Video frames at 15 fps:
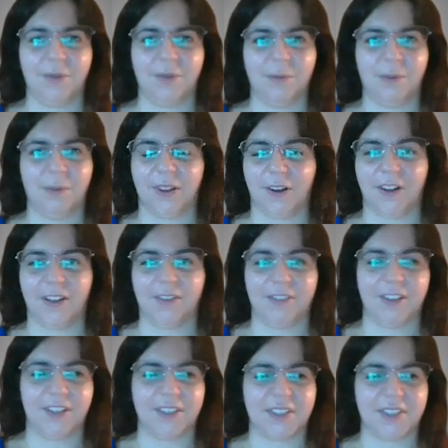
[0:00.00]
with all of
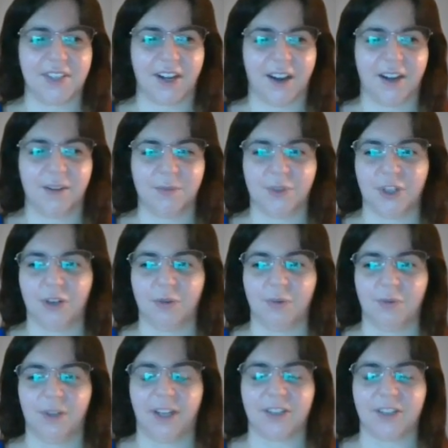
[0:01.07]
this, do you
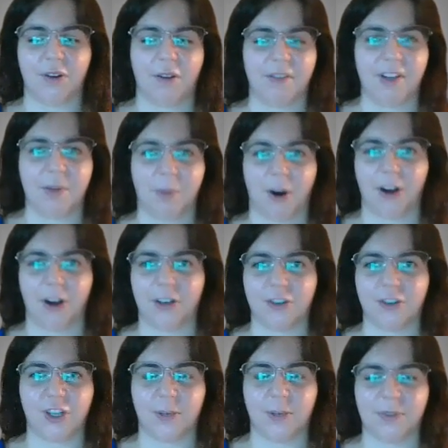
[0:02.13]
have any
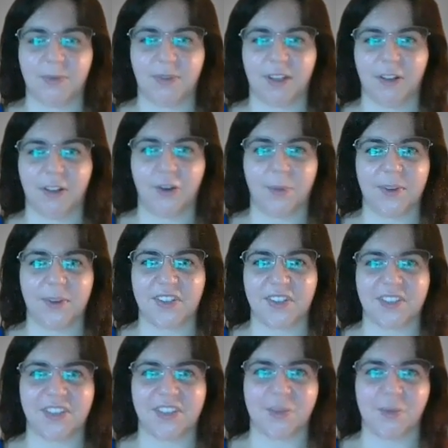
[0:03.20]
partnerships with local
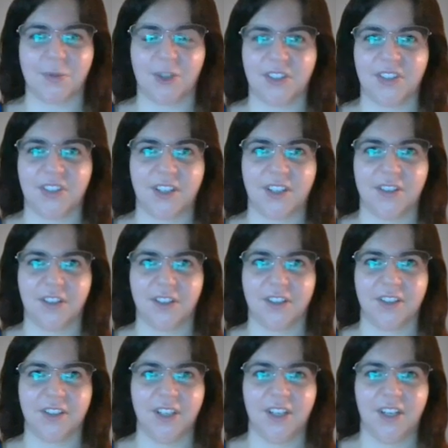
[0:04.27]
businesses in Princeton,
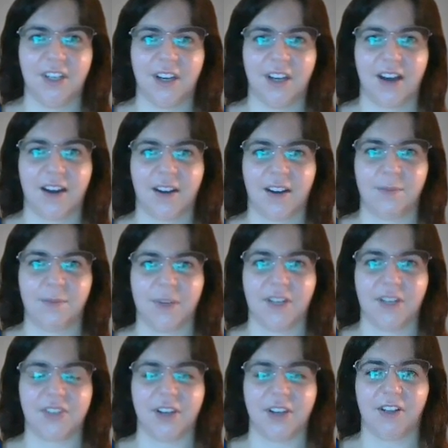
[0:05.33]
or
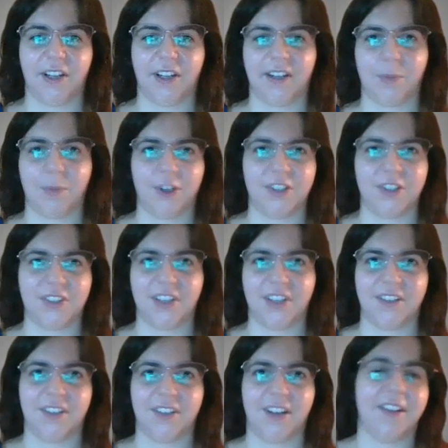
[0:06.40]
is there like a
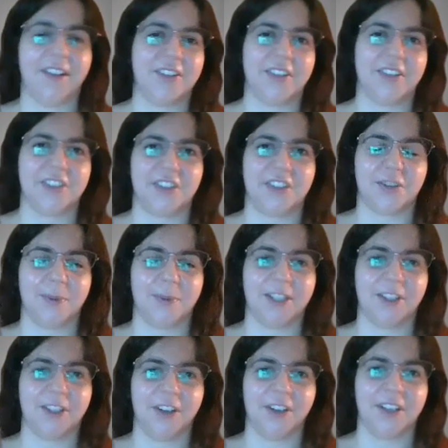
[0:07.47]
Princeton, and this is just my
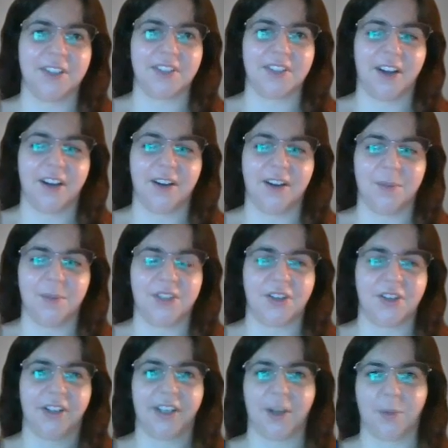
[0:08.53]
ignorance, is
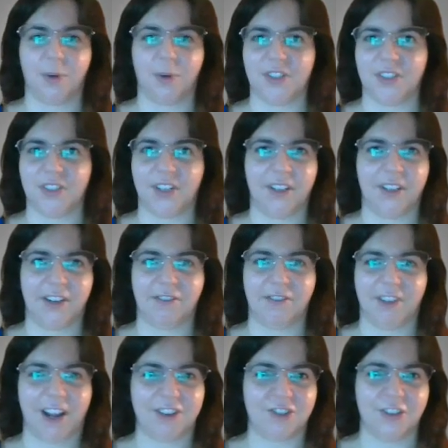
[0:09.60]
there like a Princeton like
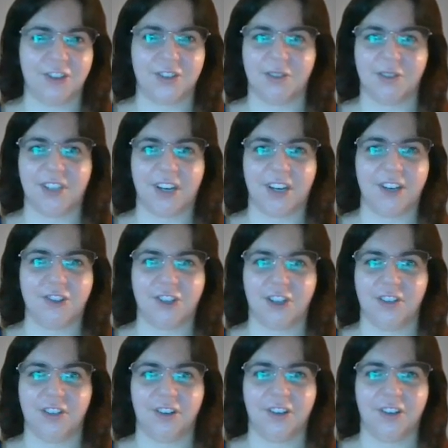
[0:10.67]
fashion
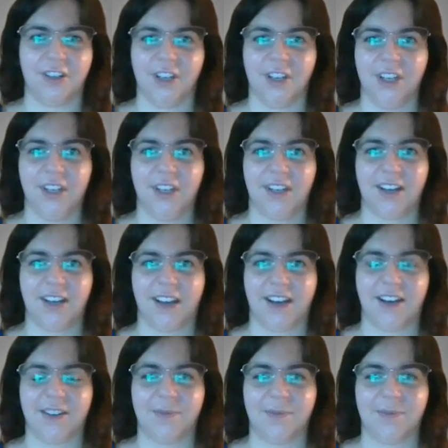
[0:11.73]
association, or um,